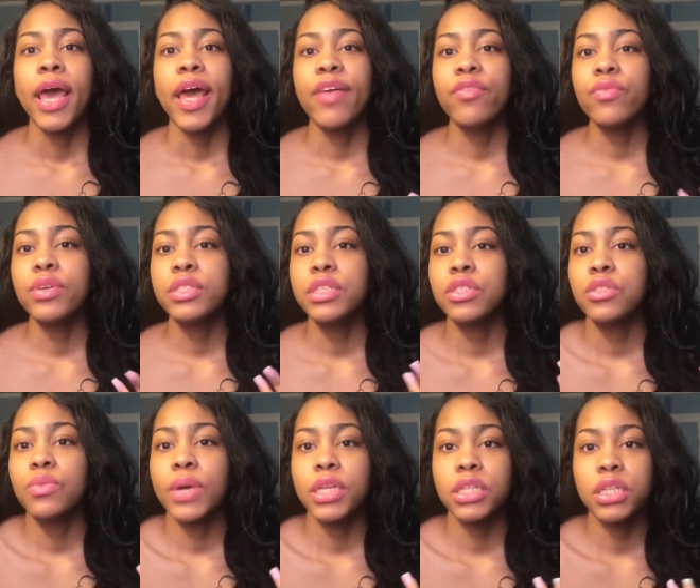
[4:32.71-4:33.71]
Everyone's
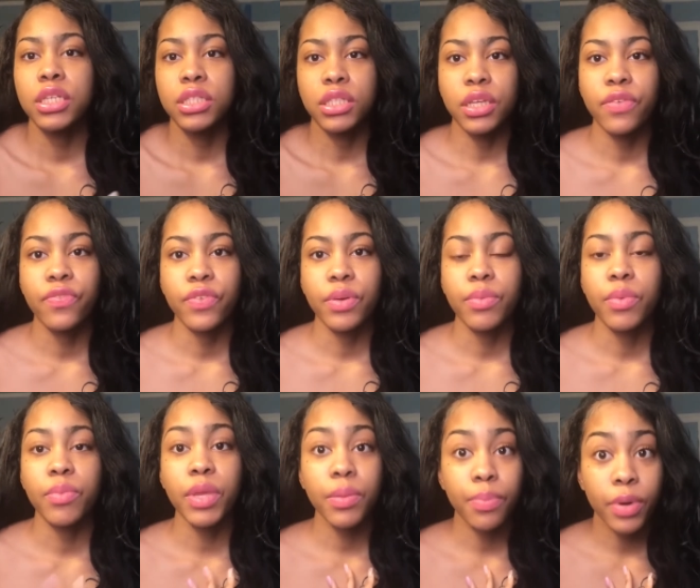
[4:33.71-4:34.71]
situation is different. But
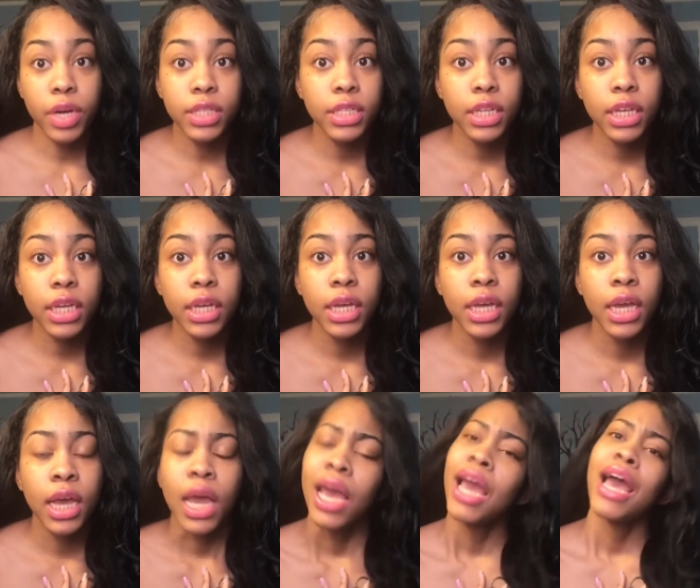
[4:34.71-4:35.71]
me, personally,
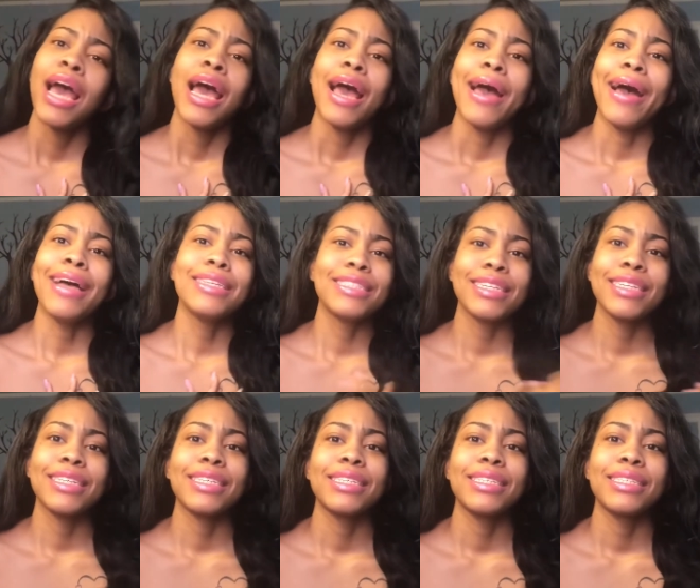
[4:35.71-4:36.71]
I
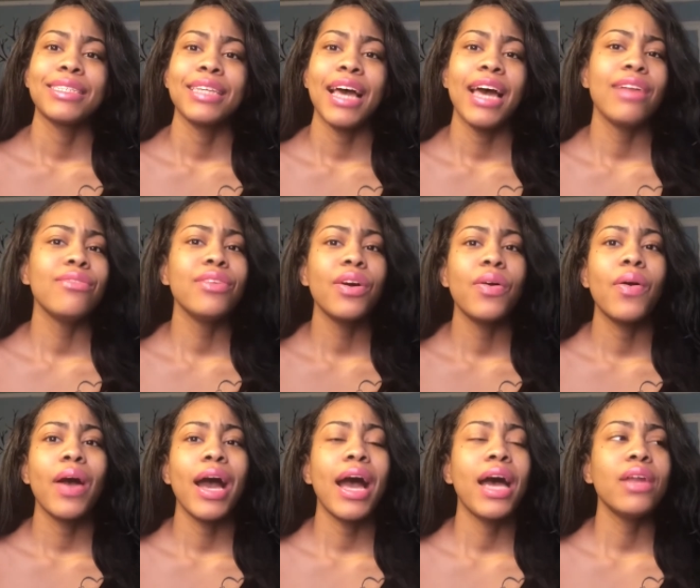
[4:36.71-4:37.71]
don't
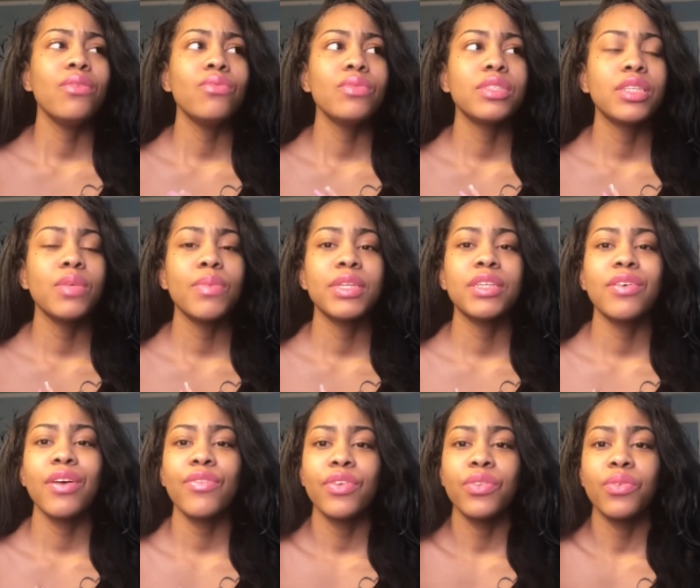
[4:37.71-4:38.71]
know. I don't see myself
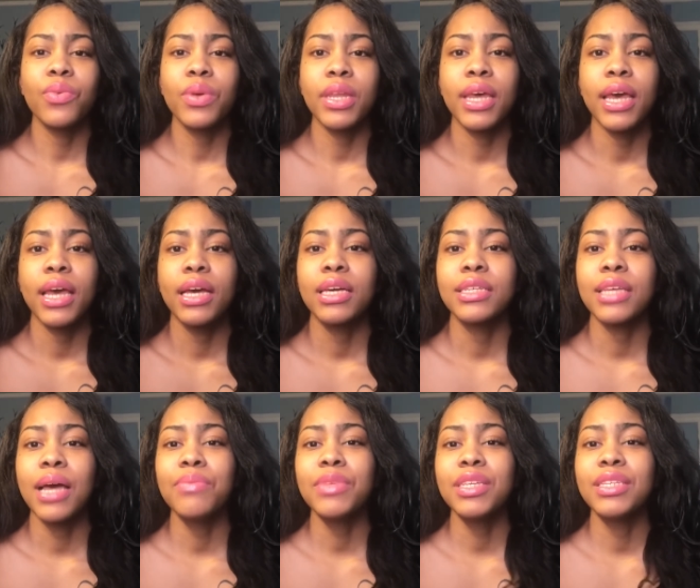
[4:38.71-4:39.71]
ever doing that because
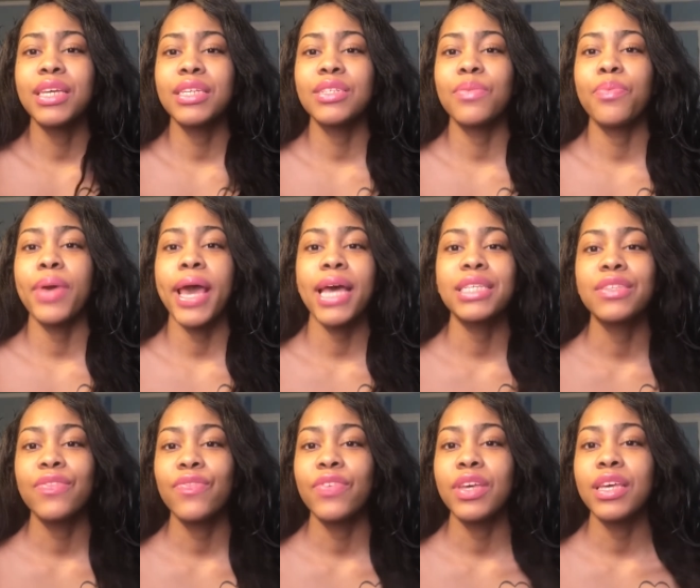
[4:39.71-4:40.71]
I'm just such a
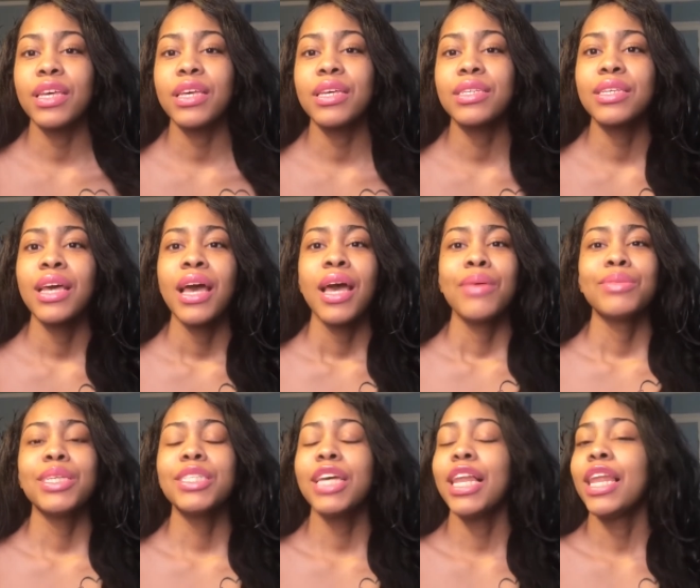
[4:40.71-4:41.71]
pacifist,
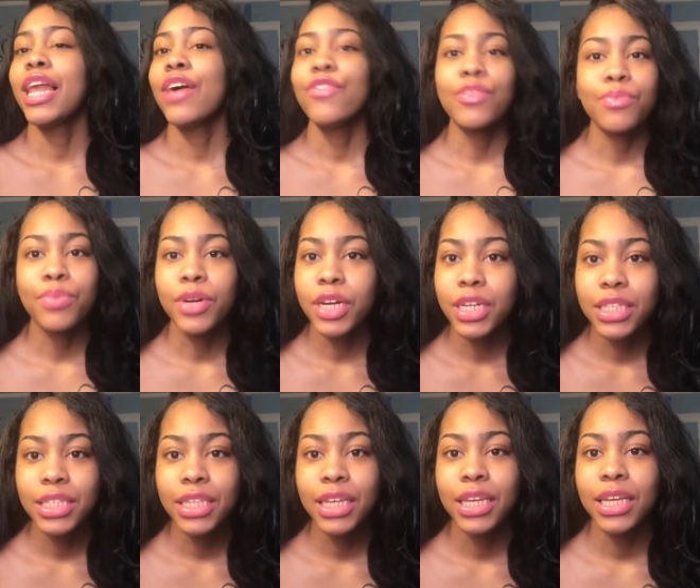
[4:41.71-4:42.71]
such a loving
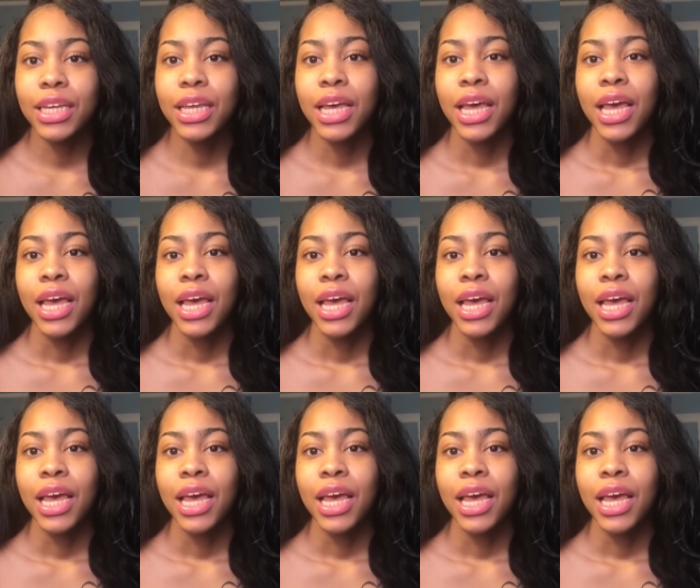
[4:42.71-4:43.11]
person.